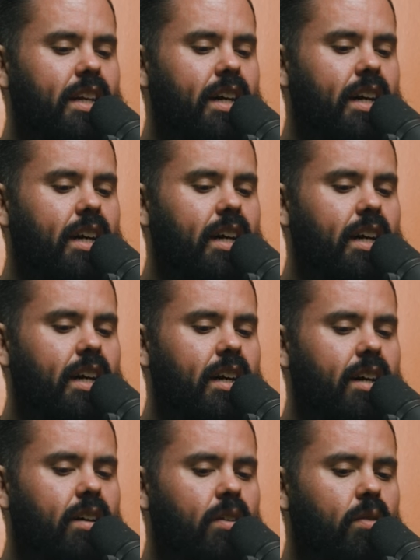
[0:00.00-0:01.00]

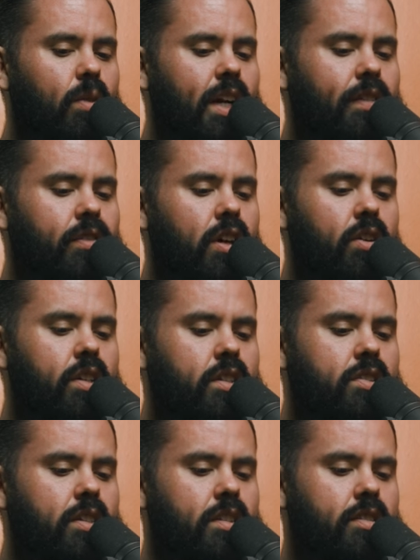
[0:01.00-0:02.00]
uh, what I've
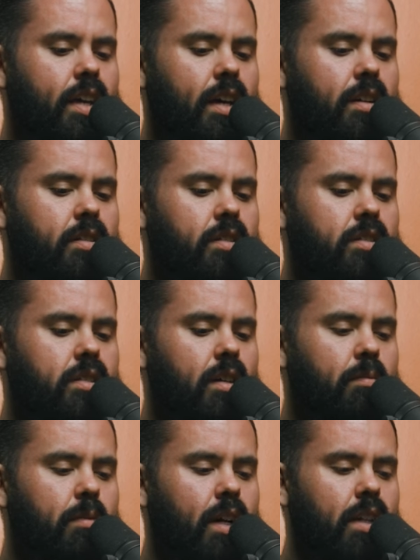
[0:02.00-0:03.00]
noticed is that a,
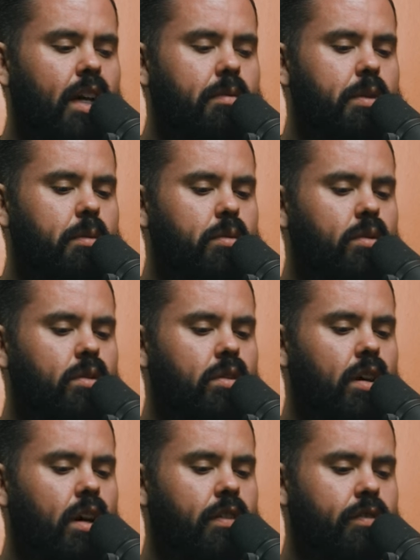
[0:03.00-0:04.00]
um, a lot of people
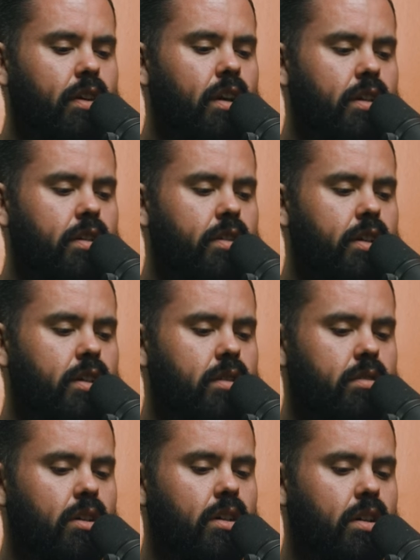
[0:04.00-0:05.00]
on on
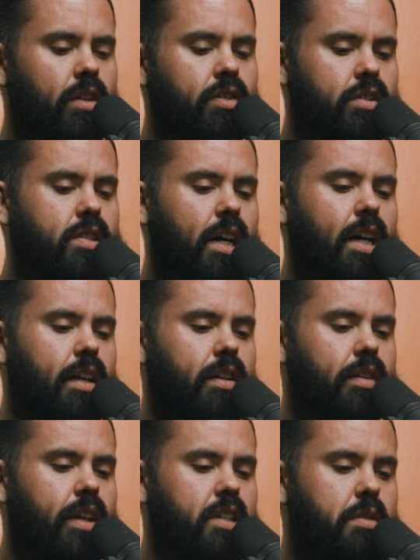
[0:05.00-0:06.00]
their on their
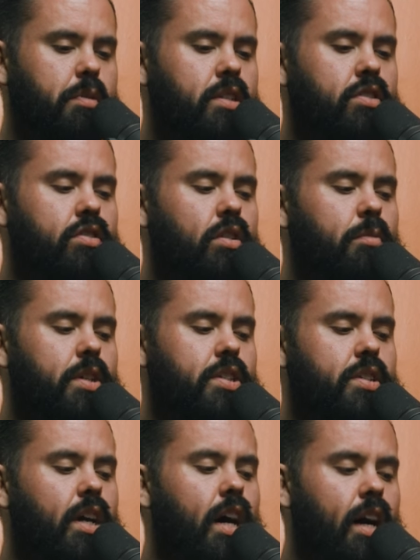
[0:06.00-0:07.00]
side, they spend so
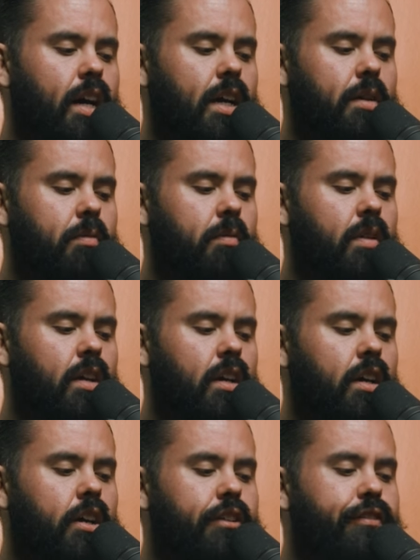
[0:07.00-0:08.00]
much time
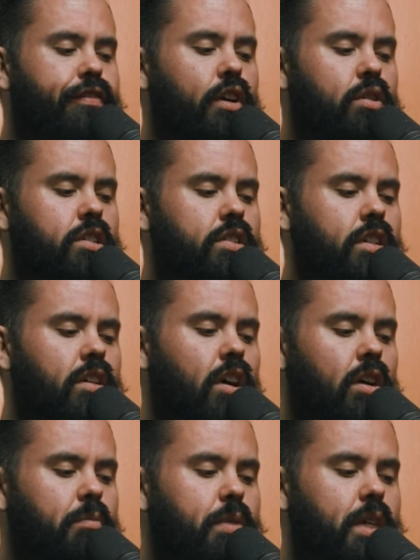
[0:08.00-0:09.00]
focusing
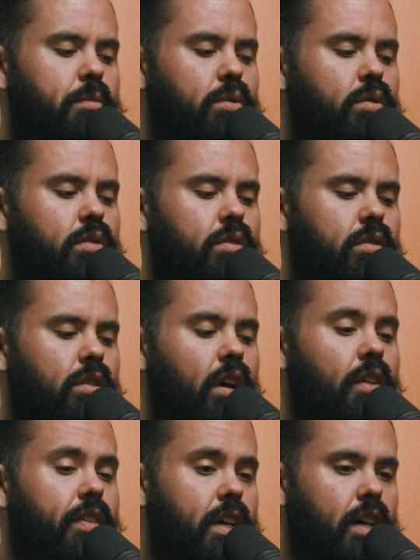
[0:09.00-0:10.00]
on people
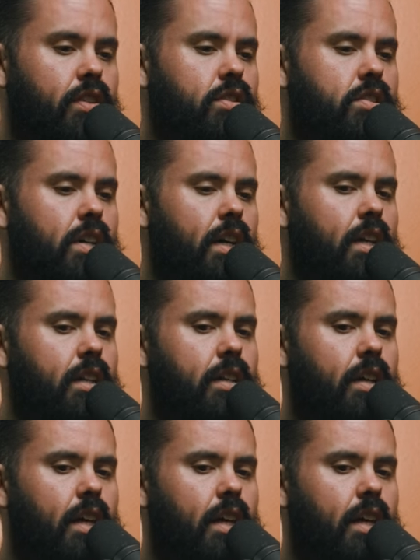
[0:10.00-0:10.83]
on the other side